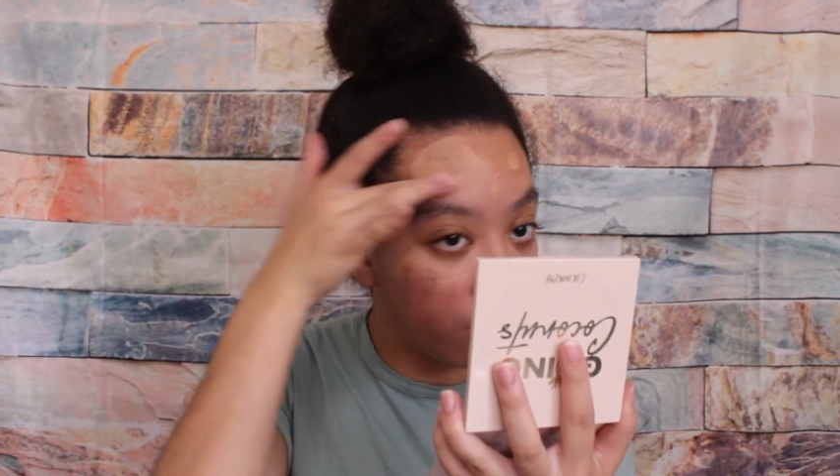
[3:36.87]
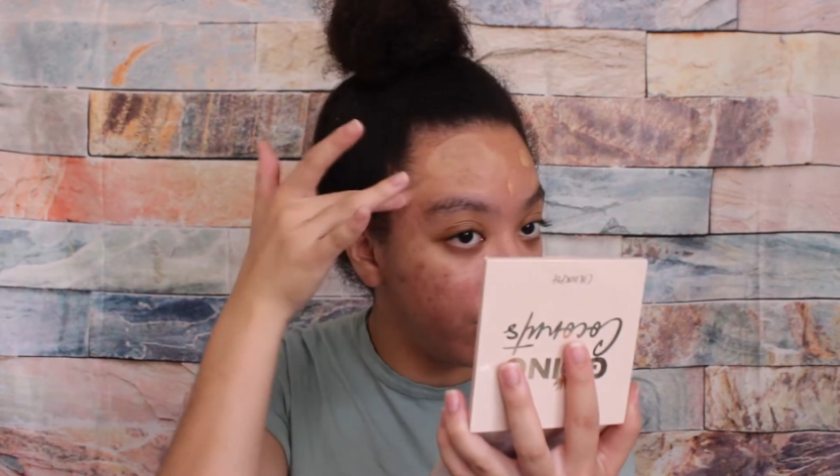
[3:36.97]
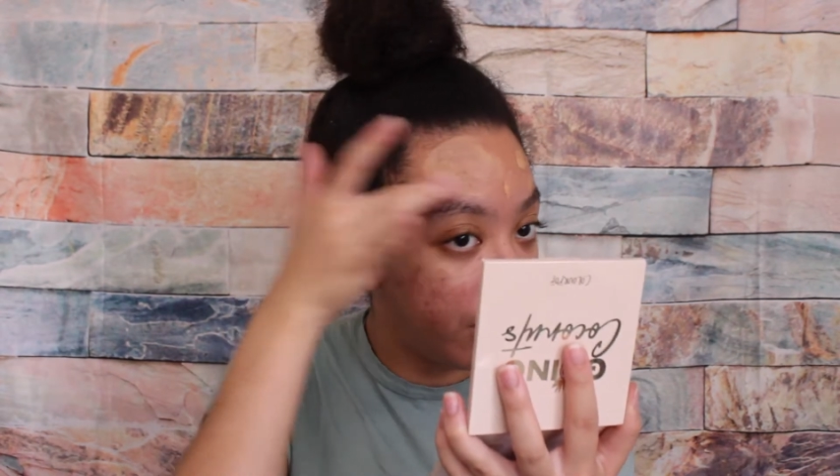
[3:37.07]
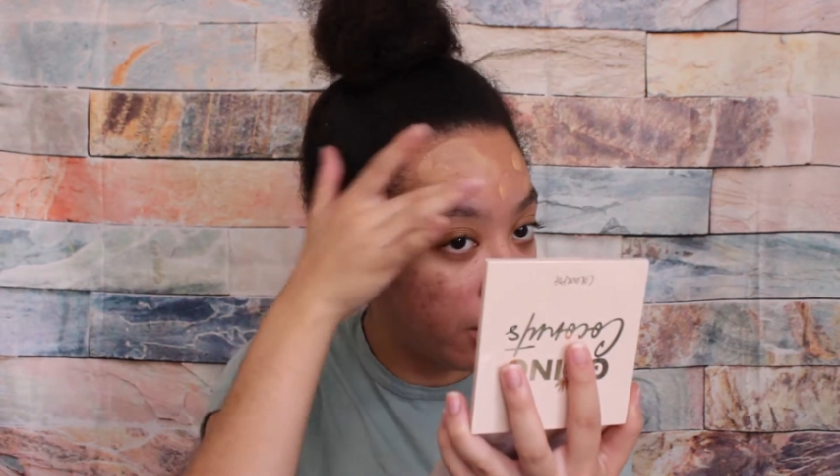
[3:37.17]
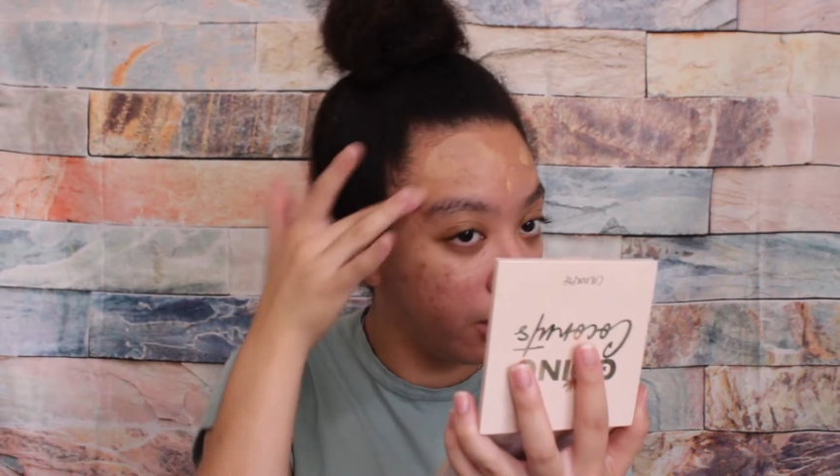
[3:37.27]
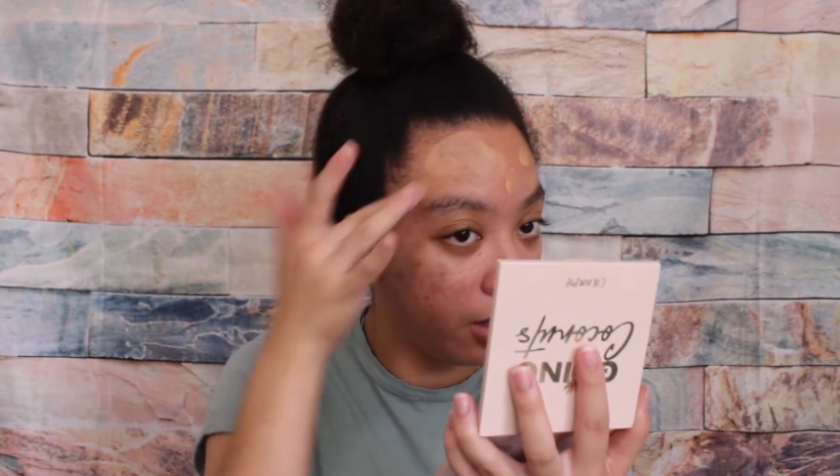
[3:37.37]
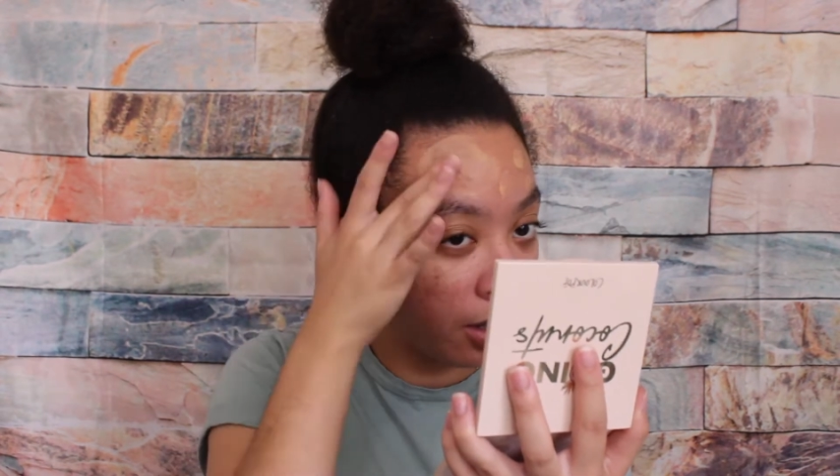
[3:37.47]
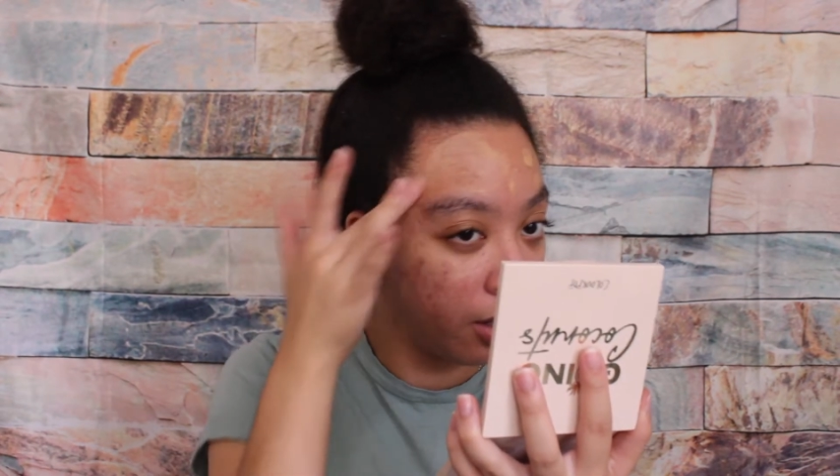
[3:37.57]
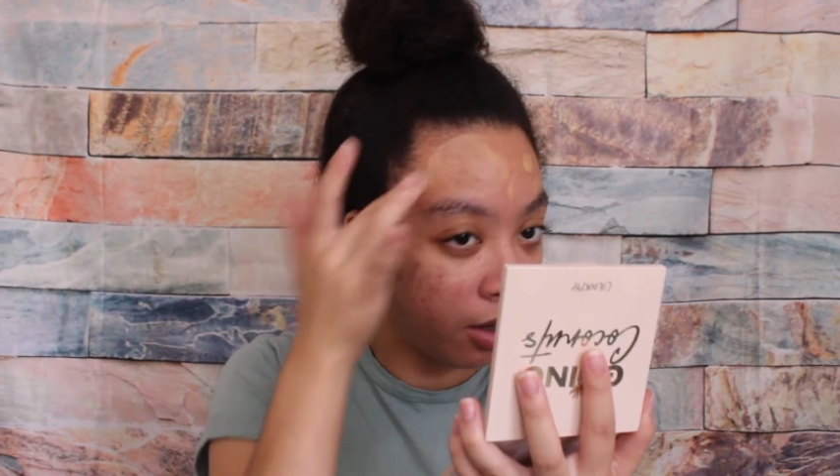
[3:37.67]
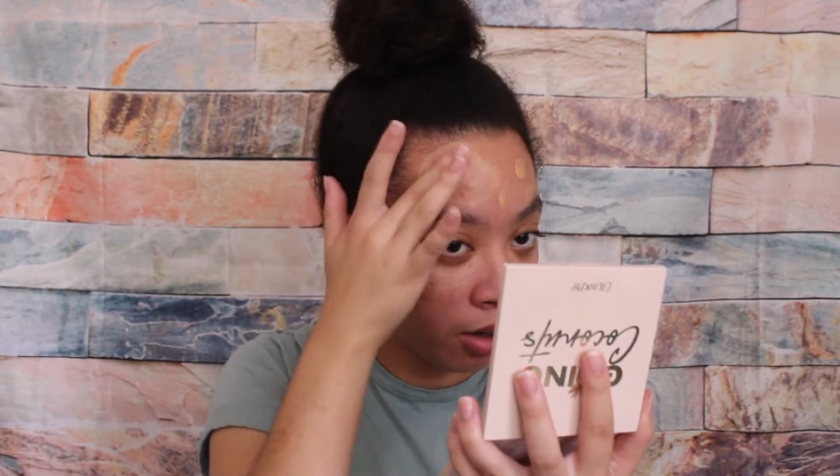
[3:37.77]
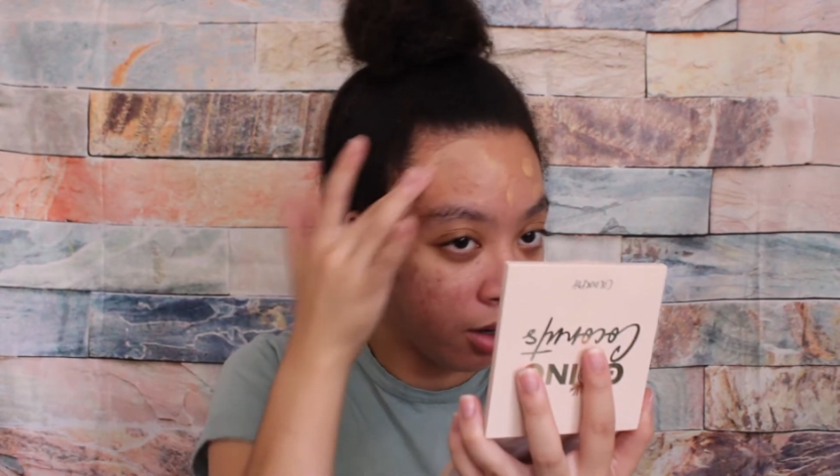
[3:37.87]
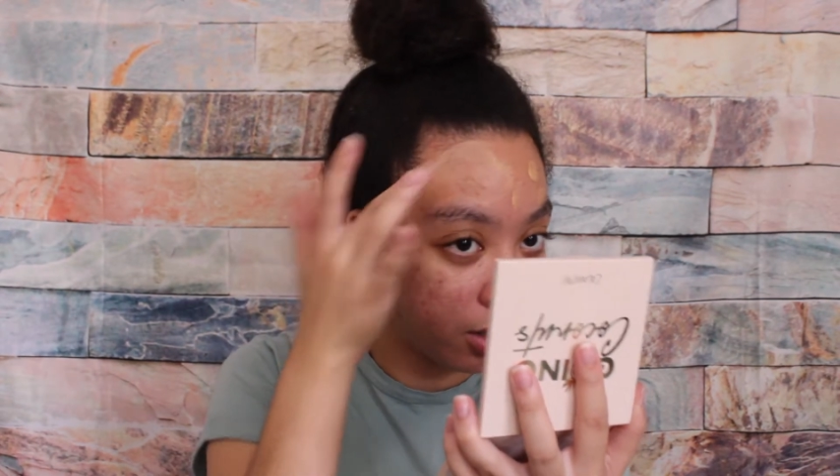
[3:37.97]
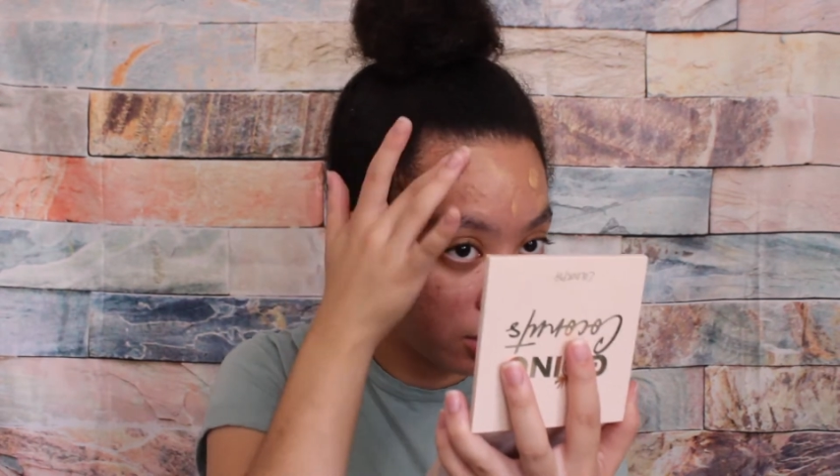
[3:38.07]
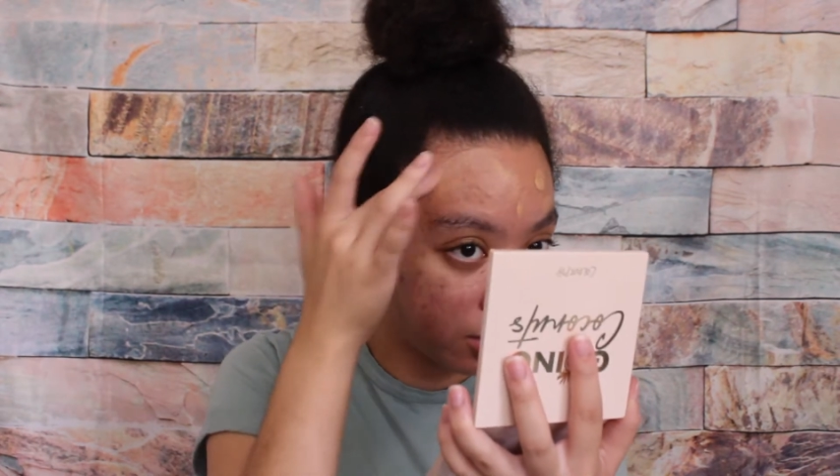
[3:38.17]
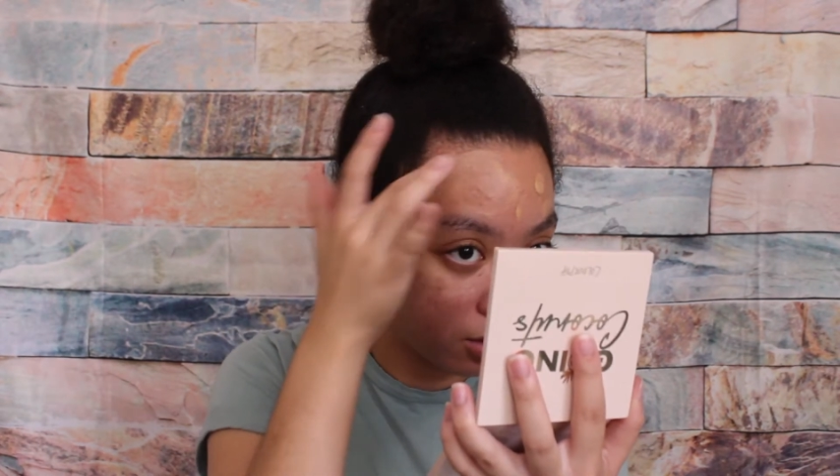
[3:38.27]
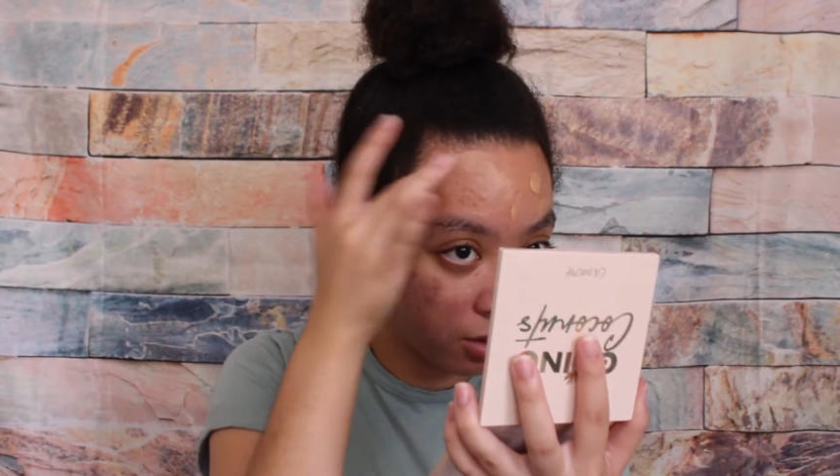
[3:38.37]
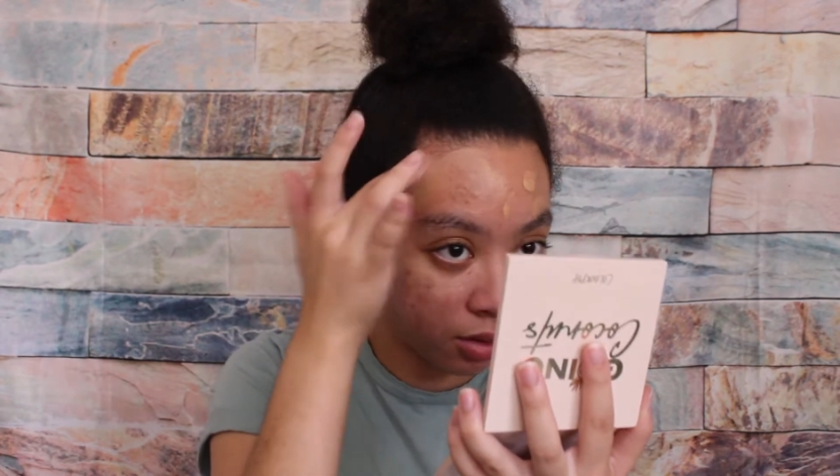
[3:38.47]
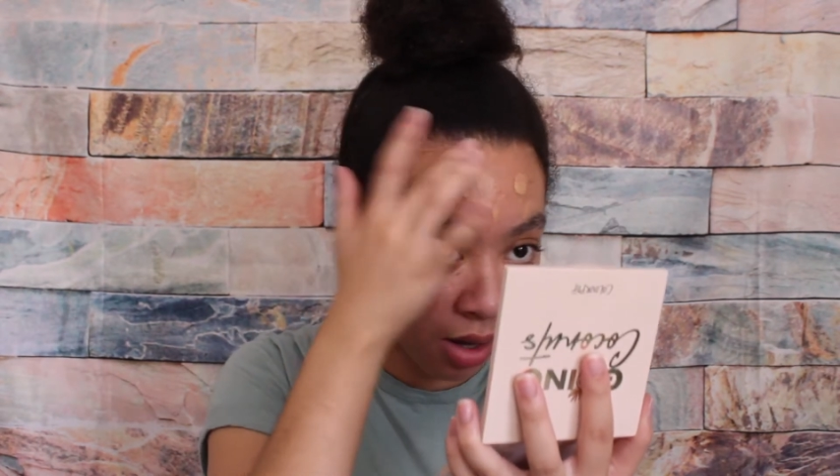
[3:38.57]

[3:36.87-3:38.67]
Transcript: really not,